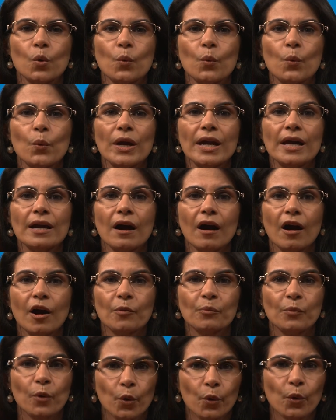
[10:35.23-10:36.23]
we
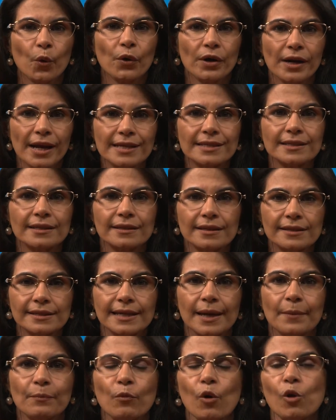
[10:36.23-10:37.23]
are more or less in the
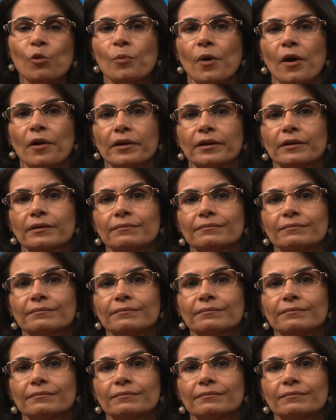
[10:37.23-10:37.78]
same ballpark.